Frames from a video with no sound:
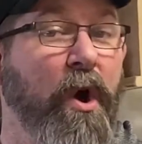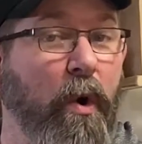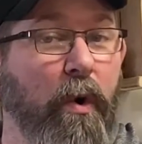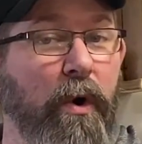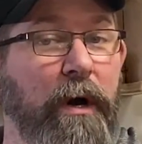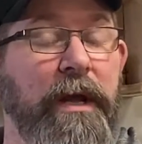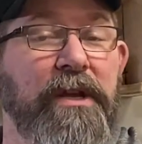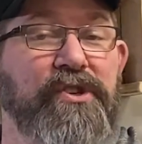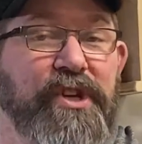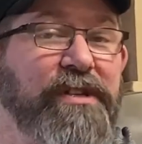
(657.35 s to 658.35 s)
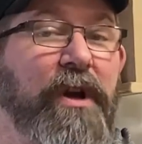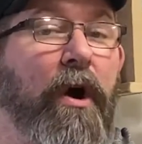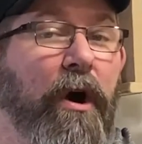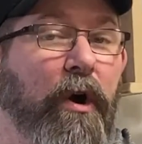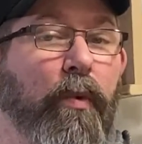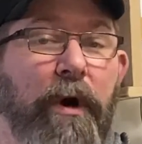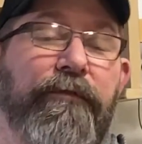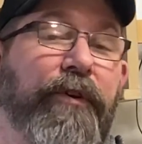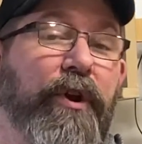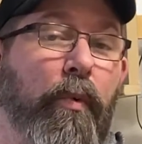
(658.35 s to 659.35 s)
or just artwork
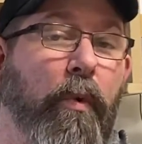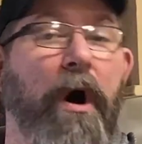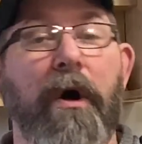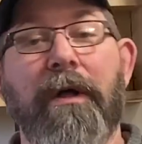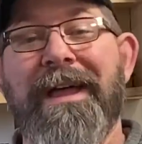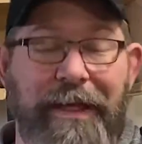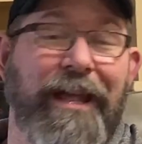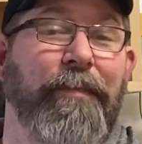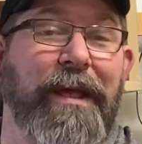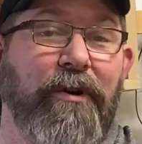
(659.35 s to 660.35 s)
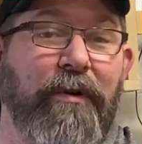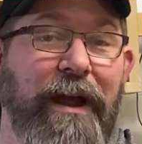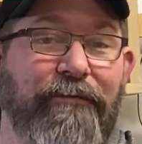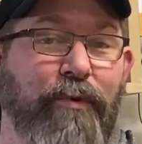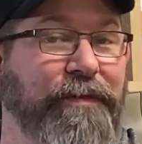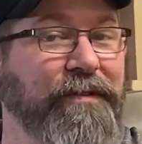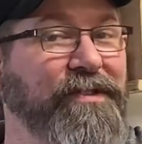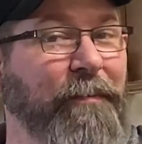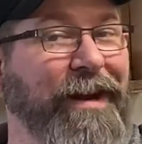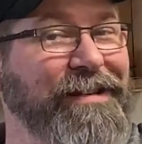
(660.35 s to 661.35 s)
for your wall that can be engraved with
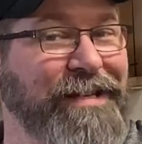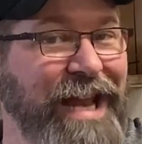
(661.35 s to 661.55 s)
somebody's